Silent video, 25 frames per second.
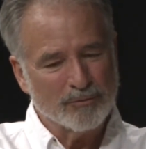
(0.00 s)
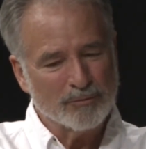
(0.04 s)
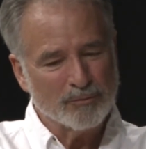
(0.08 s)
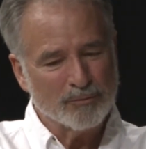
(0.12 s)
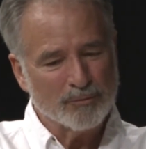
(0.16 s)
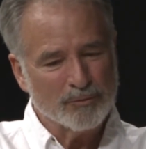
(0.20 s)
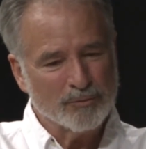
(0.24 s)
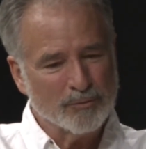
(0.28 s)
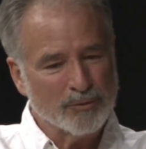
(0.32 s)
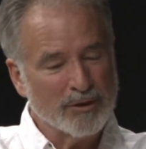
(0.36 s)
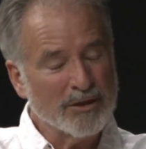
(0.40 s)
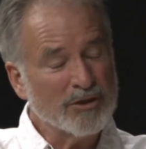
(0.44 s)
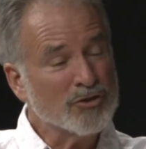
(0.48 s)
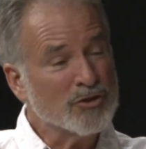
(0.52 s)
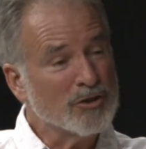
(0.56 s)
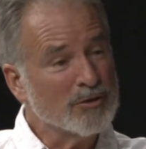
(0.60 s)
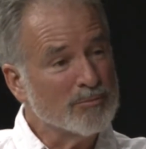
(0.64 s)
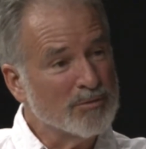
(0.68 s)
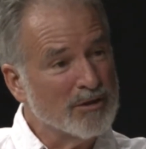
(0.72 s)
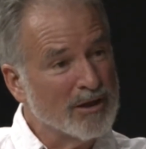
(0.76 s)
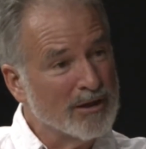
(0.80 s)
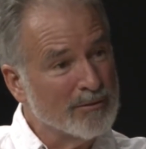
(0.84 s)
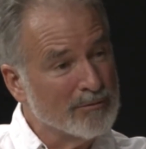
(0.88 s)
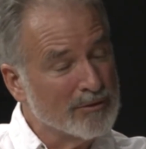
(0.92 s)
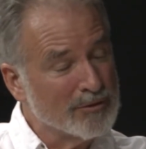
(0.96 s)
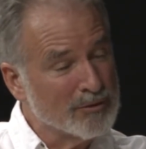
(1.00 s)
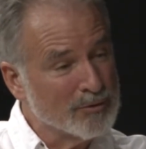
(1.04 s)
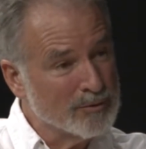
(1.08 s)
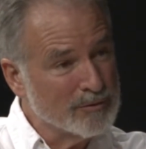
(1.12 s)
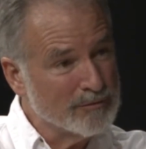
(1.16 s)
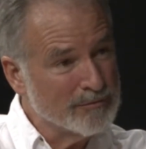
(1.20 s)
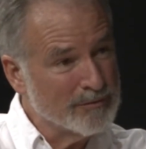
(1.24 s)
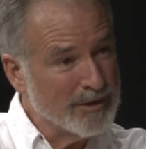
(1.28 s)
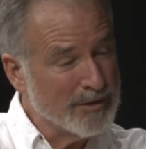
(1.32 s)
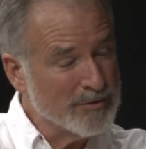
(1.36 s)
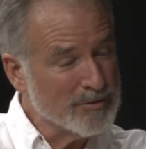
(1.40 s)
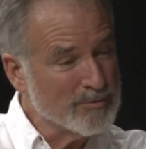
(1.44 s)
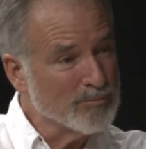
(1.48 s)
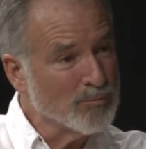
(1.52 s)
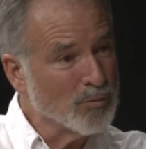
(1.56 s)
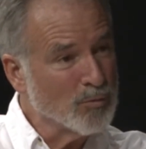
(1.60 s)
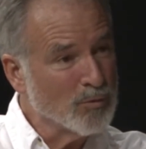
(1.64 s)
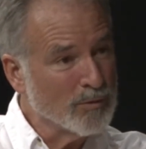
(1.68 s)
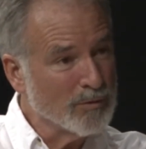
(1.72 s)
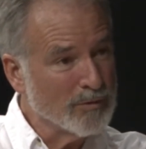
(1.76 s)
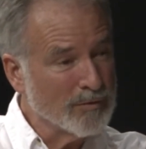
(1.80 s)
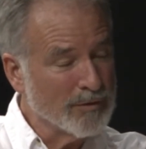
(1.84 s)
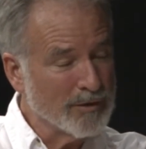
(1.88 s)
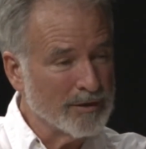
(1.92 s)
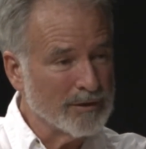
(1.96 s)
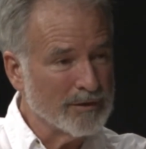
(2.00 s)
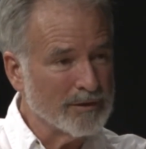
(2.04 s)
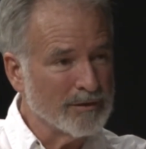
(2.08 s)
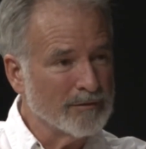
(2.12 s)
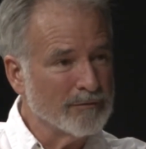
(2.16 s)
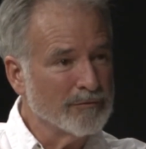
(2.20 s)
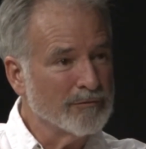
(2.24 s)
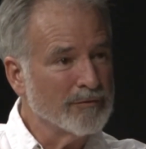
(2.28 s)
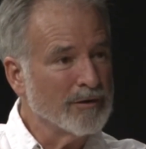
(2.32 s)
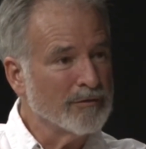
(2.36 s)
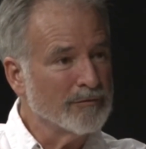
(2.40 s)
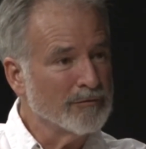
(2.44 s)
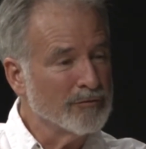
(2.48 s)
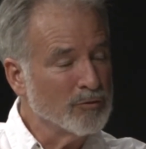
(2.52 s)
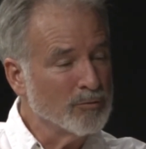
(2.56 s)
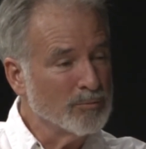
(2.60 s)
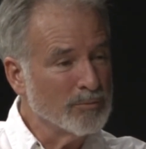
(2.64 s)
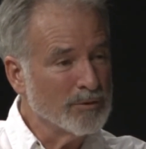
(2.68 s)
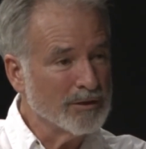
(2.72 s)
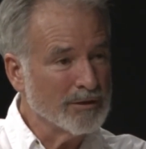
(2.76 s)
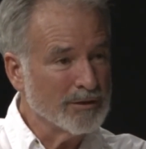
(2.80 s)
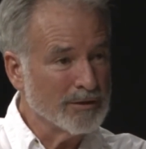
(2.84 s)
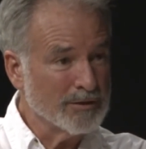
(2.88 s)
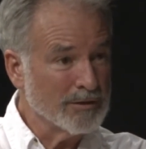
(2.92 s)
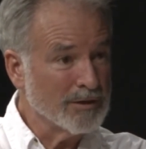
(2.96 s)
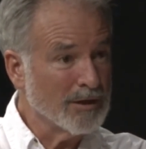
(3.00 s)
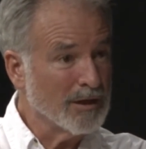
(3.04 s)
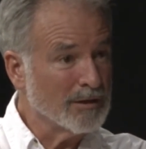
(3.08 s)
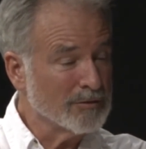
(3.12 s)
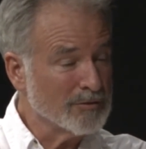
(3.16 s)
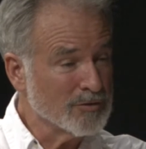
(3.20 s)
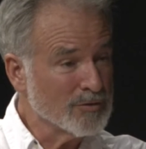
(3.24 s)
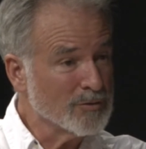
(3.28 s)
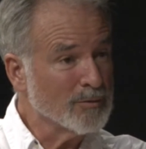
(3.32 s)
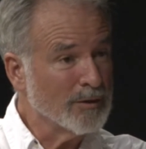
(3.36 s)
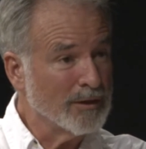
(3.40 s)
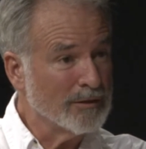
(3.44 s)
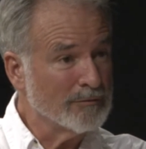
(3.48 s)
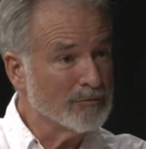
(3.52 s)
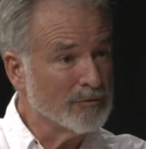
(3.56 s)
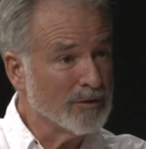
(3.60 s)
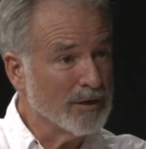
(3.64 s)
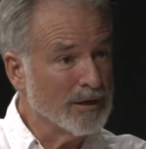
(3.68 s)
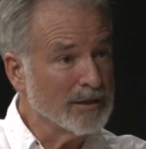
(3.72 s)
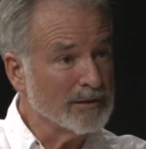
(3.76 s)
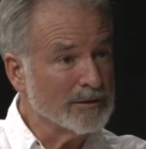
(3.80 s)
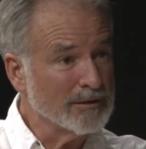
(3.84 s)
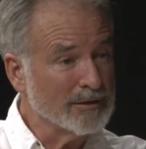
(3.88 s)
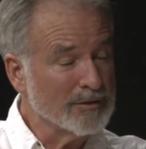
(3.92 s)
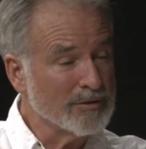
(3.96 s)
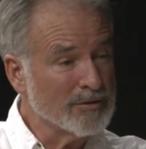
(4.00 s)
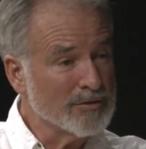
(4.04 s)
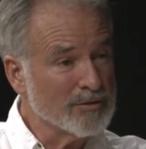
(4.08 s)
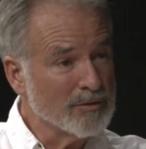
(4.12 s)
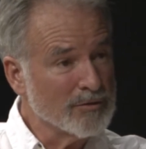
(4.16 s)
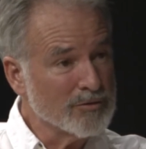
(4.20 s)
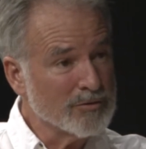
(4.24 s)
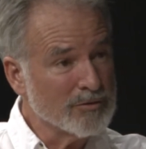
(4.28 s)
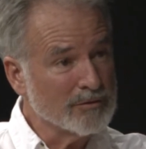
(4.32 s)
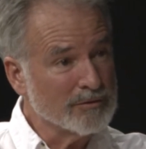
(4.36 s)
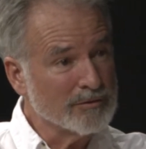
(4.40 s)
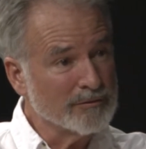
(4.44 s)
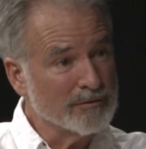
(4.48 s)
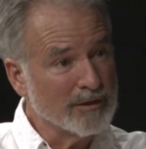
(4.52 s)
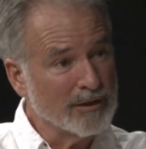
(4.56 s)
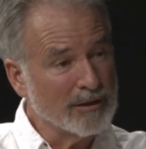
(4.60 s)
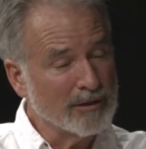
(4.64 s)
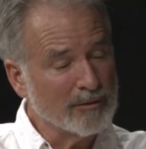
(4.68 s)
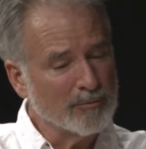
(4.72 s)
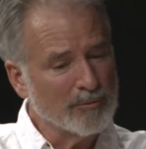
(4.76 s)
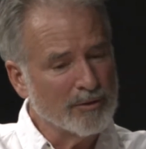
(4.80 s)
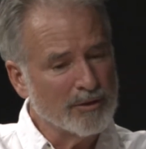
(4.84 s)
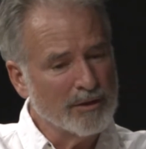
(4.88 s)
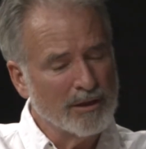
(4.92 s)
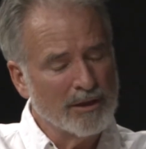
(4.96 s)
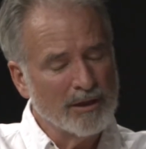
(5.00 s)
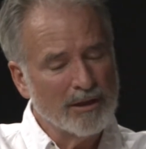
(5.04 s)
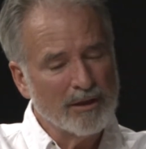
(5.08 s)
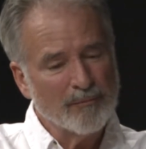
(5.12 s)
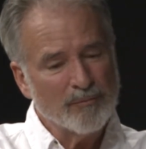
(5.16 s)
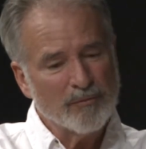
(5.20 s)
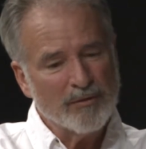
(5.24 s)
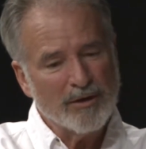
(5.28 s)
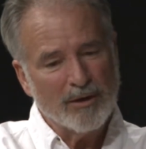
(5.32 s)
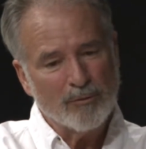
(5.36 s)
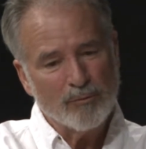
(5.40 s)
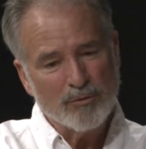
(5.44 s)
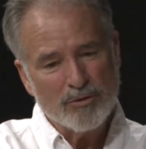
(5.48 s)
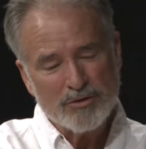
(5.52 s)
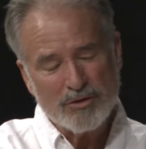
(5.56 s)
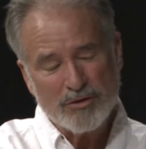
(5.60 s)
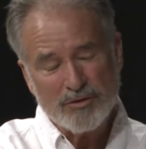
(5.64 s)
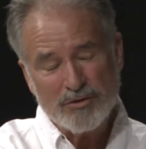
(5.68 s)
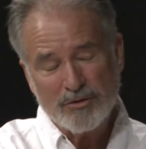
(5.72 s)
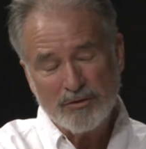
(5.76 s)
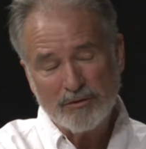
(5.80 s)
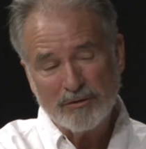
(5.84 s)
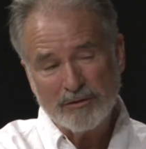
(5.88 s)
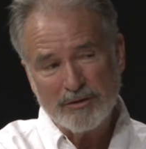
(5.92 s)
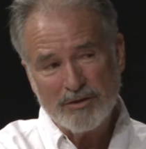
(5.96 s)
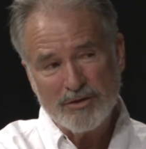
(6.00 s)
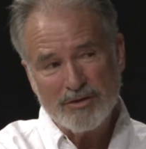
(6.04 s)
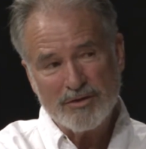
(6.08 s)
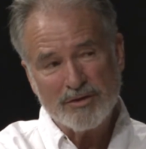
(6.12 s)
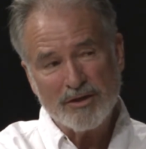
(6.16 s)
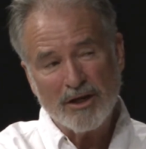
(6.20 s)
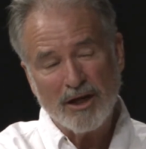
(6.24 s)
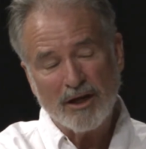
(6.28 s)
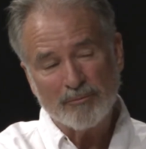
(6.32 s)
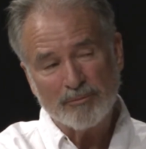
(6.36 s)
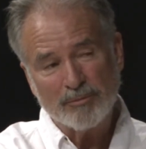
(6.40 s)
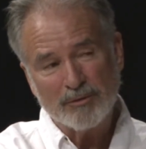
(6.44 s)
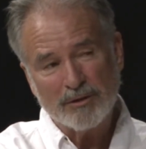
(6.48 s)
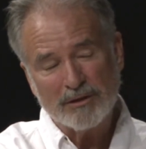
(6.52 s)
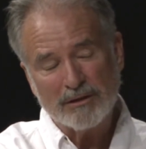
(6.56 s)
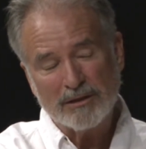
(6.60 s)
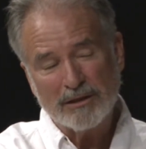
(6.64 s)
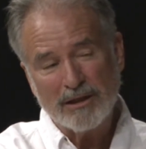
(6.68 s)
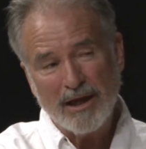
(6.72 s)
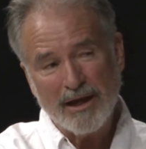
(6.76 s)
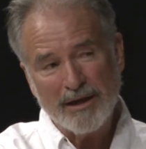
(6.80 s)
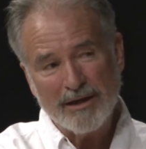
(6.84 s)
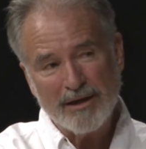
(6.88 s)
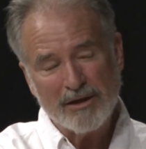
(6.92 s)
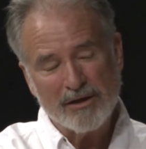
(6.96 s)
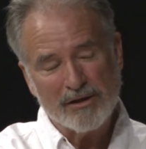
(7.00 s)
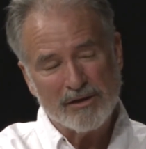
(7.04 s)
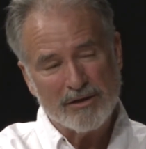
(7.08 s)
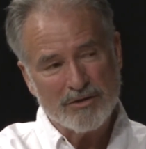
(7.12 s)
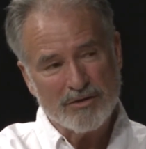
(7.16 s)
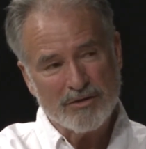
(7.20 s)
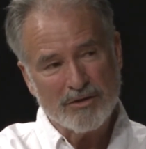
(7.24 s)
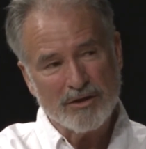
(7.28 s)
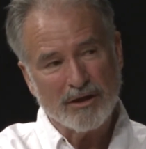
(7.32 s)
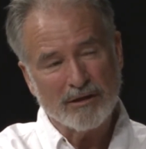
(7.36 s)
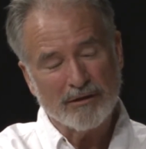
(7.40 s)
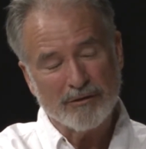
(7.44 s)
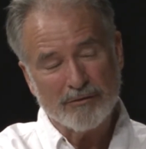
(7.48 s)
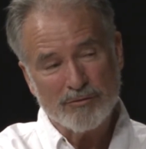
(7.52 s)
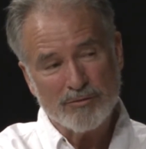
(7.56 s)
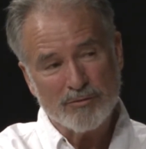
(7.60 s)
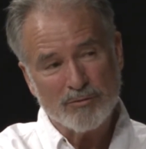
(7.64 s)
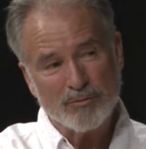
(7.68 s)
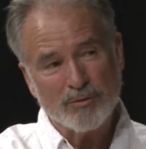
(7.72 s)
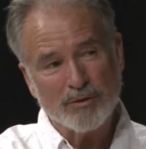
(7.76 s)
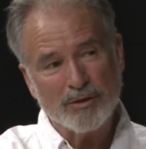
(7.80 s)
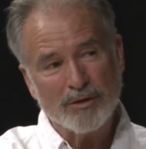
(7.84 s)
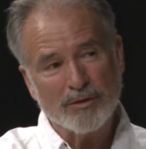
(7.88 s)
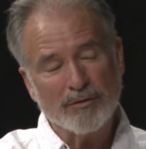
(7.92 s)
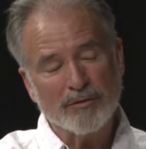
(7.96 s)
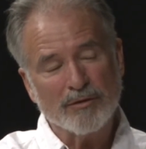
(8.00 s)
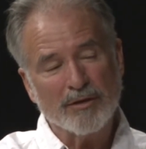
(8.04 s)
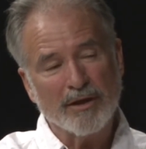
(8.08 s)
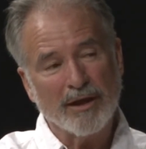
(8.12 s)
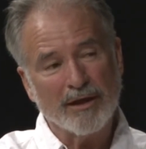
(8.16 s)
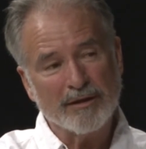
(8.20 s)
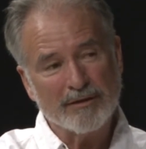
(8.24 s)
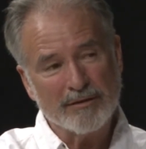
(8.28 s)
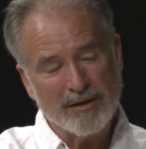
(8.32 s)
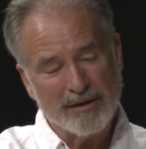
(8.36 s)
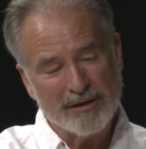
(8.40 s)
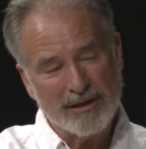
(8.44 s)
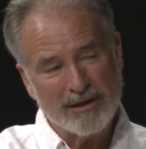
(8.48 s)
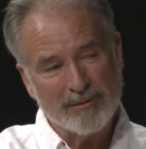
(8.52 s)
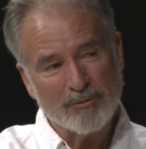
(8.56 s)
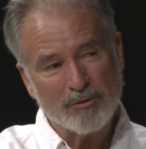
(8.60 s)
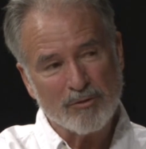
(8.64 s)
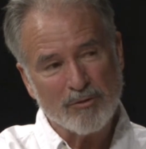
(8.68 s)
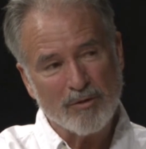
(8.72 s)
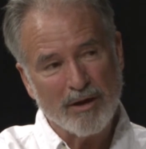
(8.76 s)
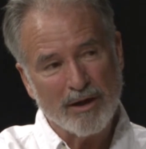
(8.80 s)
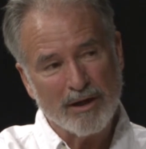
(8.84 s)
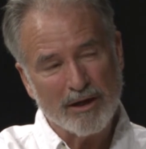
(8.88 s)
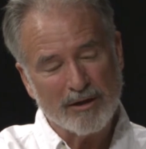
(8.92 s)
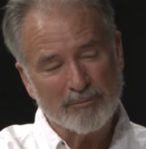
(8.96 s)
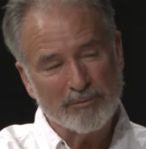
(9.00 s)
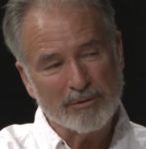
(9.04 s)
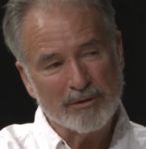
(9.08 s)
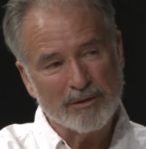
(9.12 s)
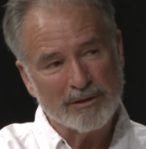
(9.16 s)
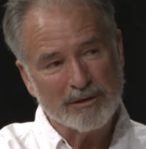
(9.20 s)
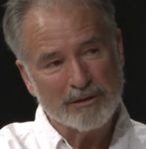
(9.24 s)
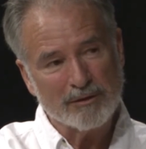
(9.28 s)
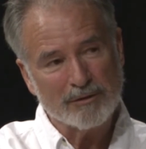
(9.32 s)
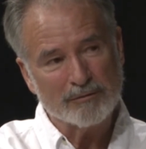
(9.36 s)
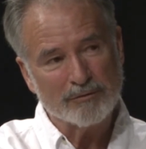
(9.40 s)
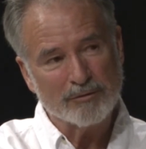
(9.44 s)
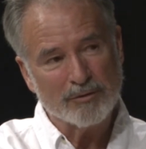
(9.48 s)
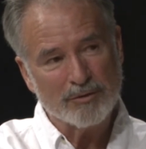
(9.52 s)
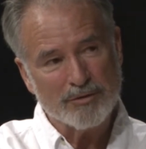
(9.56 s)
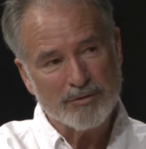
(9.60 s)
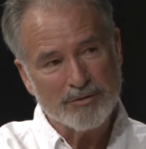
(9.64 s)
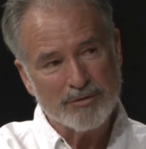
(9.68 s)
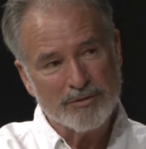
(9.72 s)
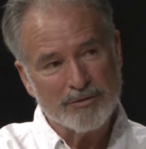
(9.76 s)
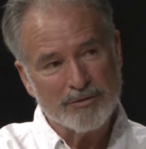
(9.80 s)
We should be able to invest more than a few $1 million, quite frankly, in social development. And we should certainly stop aligning ourselves with anti-democratic political forces.